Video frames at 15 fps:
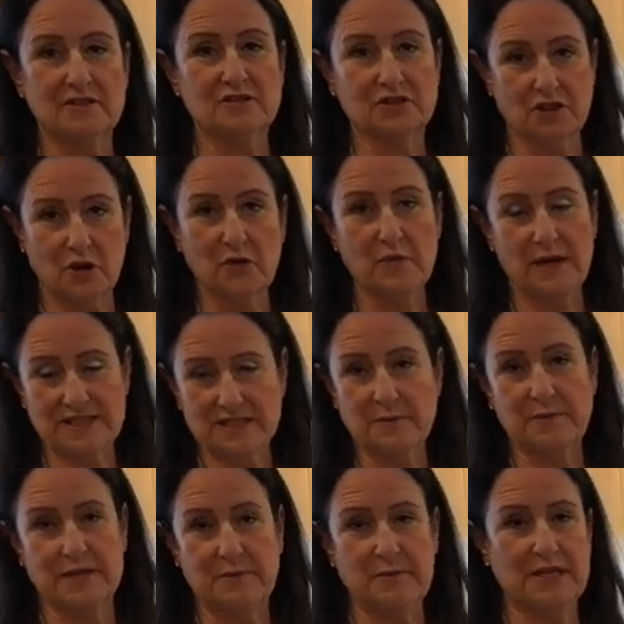dough
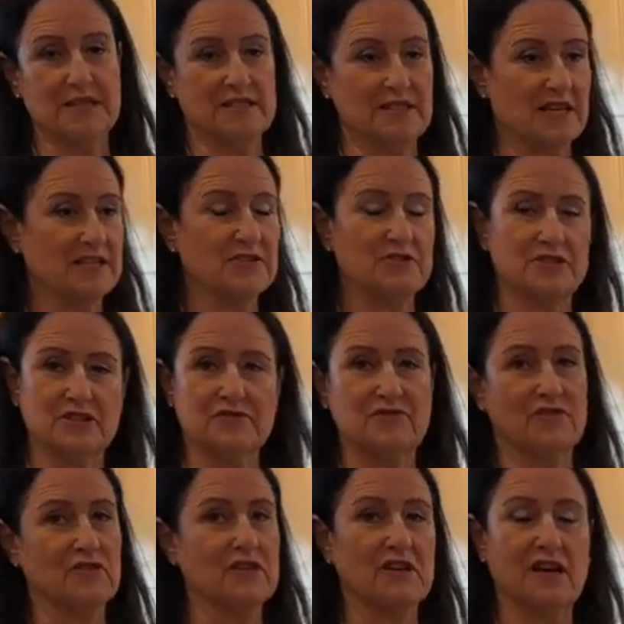recipe, because I use it
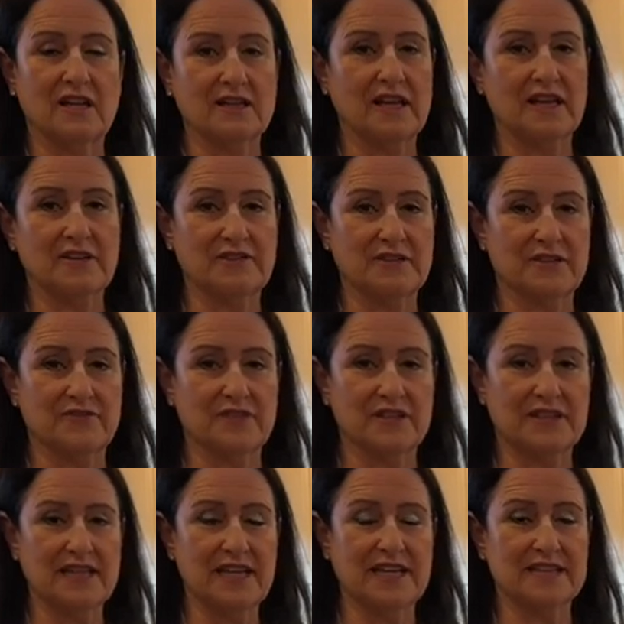for a lot of
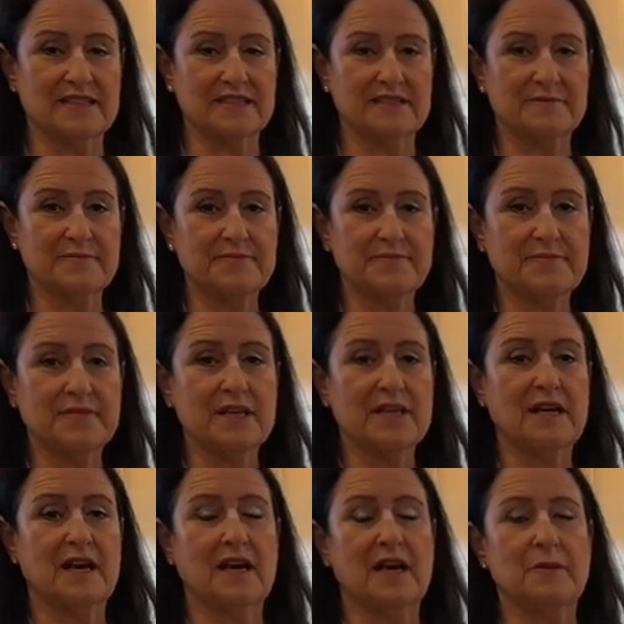different things.
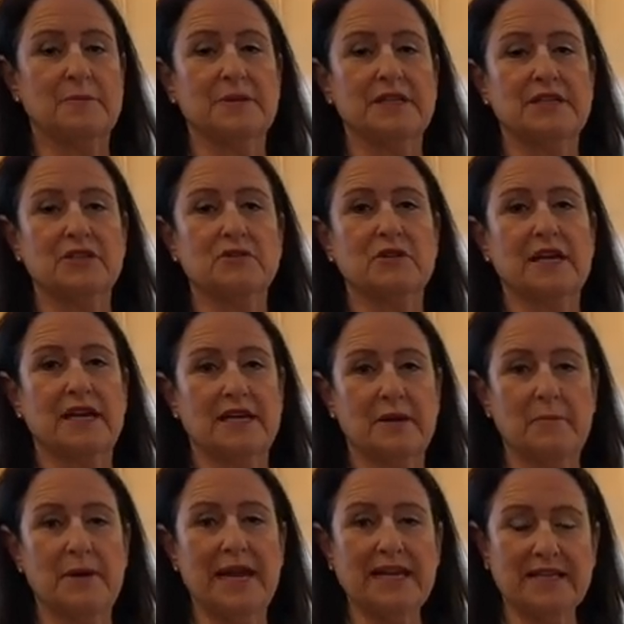Um, you
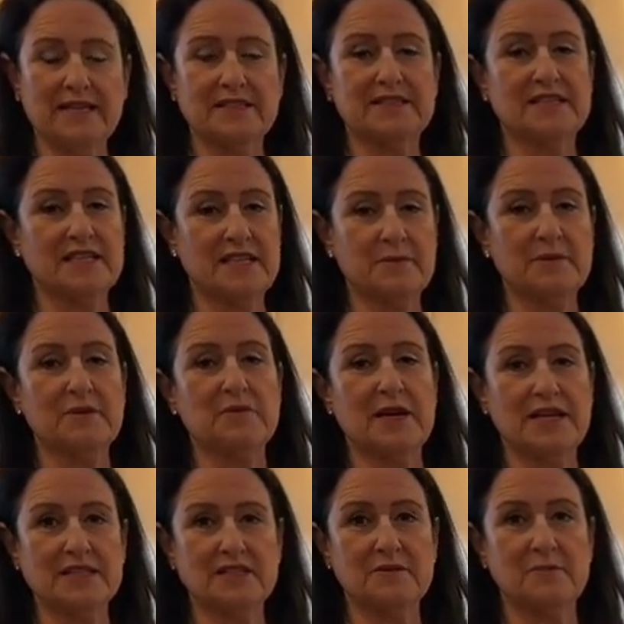can make cinnamon
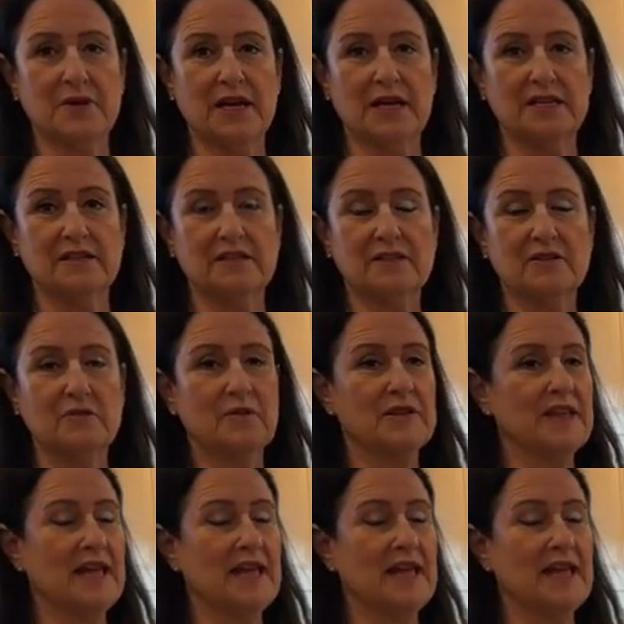raisin bread with